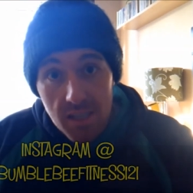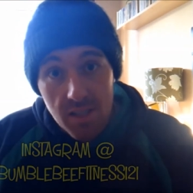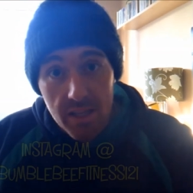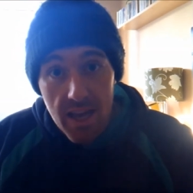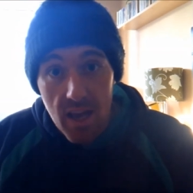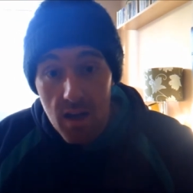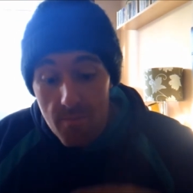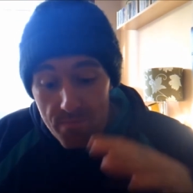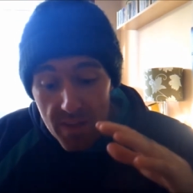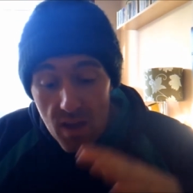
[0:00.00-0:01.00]
So yeah,
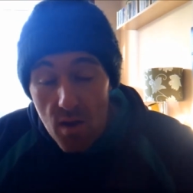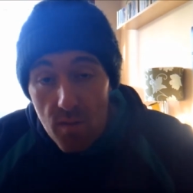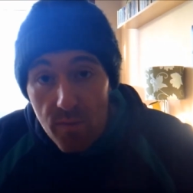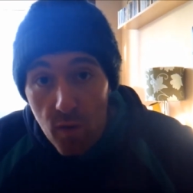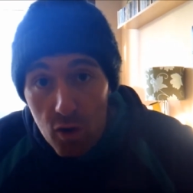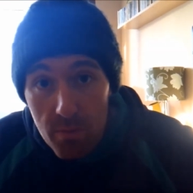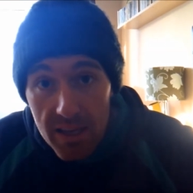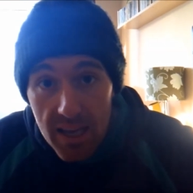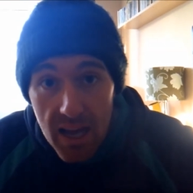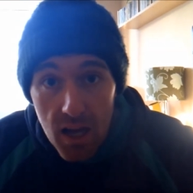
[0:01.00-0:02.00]
follow
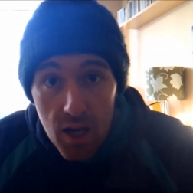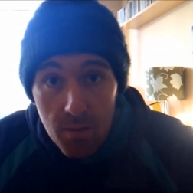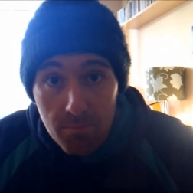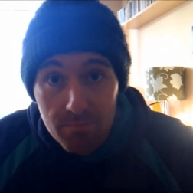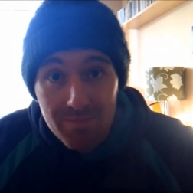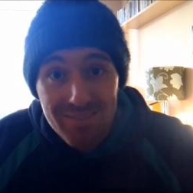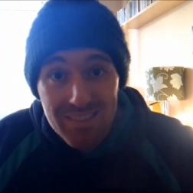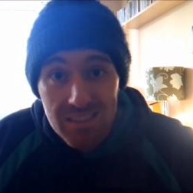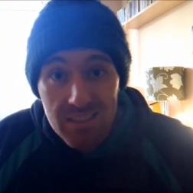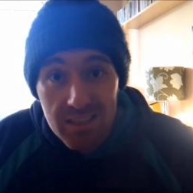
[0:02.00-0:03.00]
me at Darren
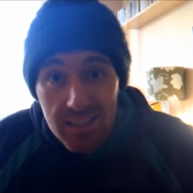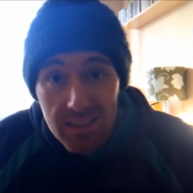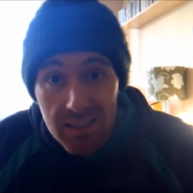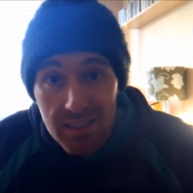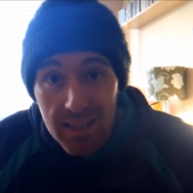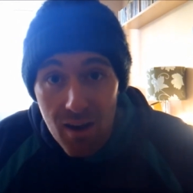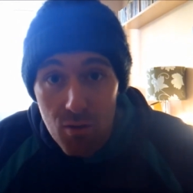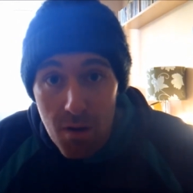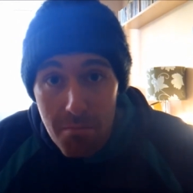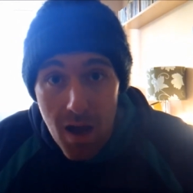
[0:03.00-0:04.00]

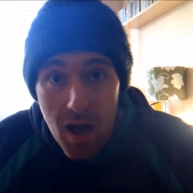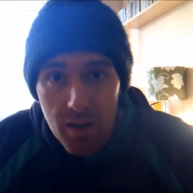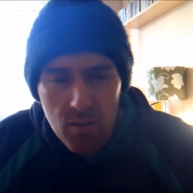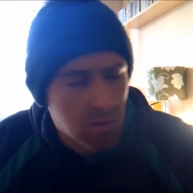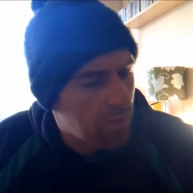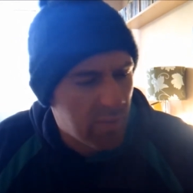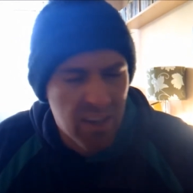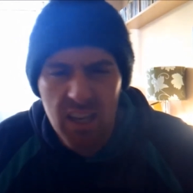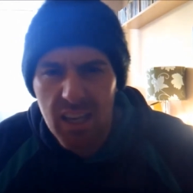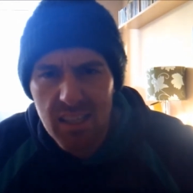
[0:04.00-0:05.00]
McMahon, I
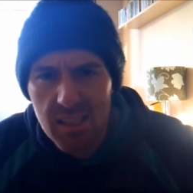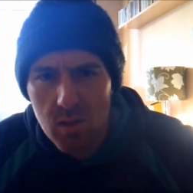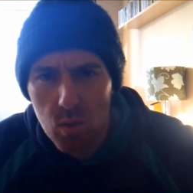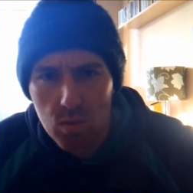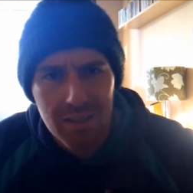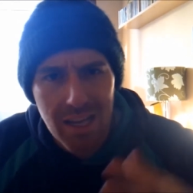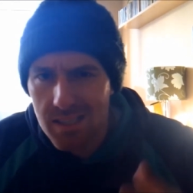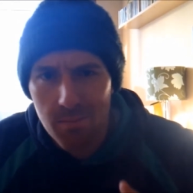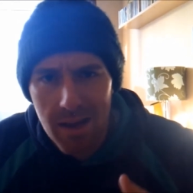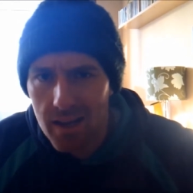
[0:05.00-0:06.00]
think it is, or
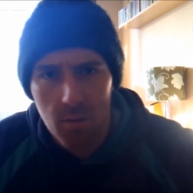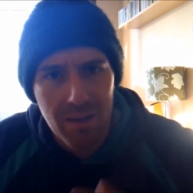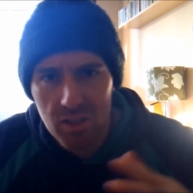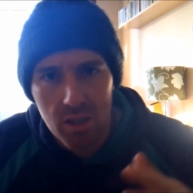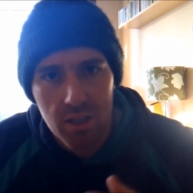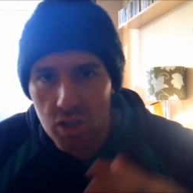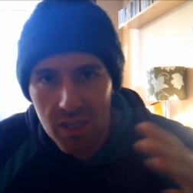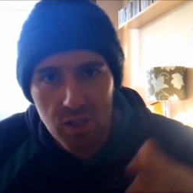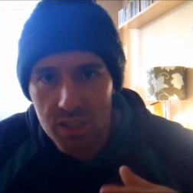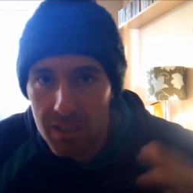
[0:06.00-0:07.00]
Dazmac. I'm actually going to
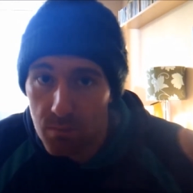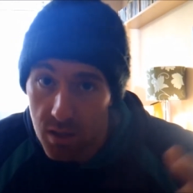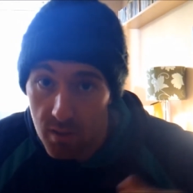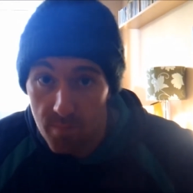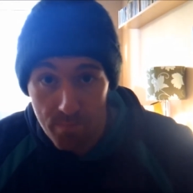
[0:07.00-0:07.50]
change the name to